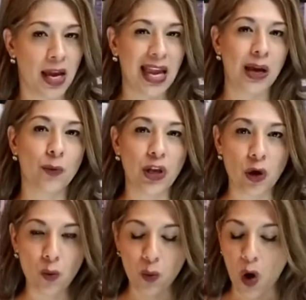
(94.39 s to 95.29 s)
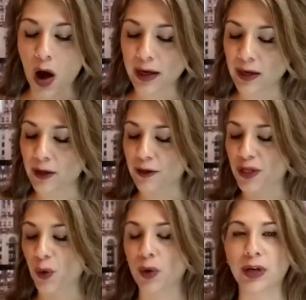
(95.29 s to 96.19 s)
And when you walk in
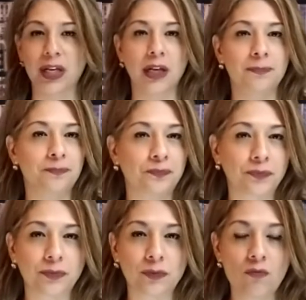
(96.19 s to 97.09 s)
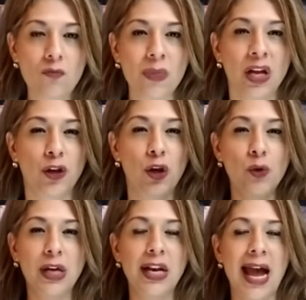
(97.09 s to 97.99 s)
authority, you
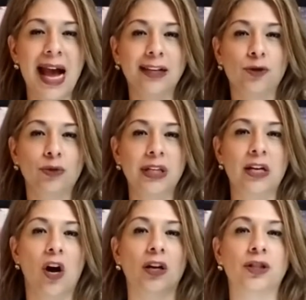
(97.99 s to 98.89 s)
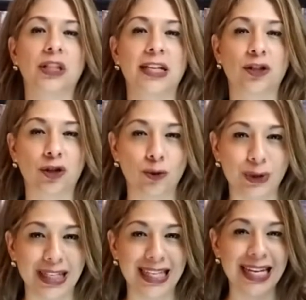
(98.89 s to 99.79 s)
can actually cause things
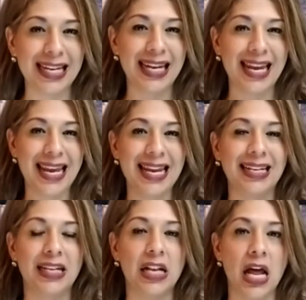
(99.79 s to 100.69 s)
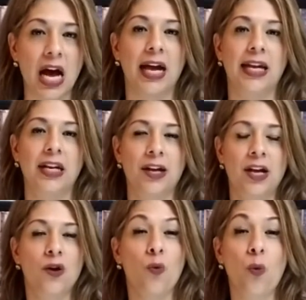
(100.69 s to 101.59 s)
to get in line
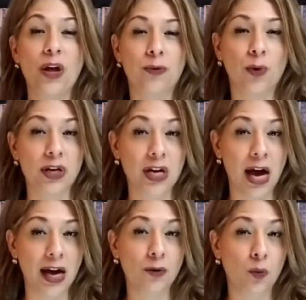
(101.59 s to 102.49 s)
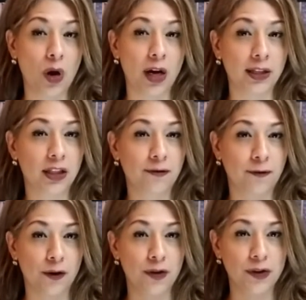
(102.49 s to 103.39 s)
with what God wants
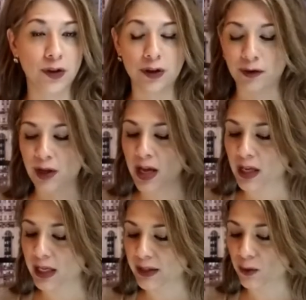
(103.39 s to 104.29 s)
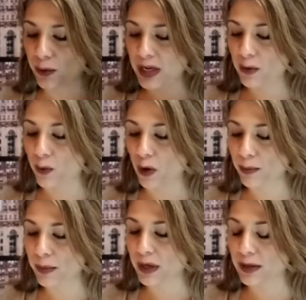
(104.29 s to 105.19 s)
for this earth. Let's read
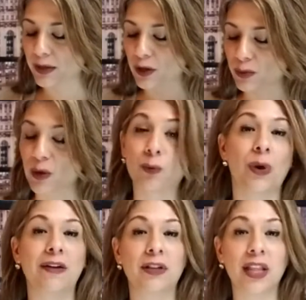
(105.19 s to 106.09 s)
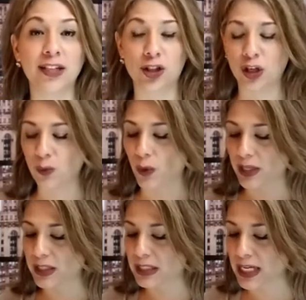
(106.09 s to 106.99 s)
Revelation
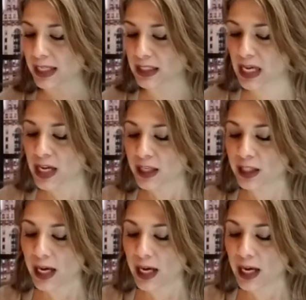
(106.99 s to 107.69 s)
1 and 6. "To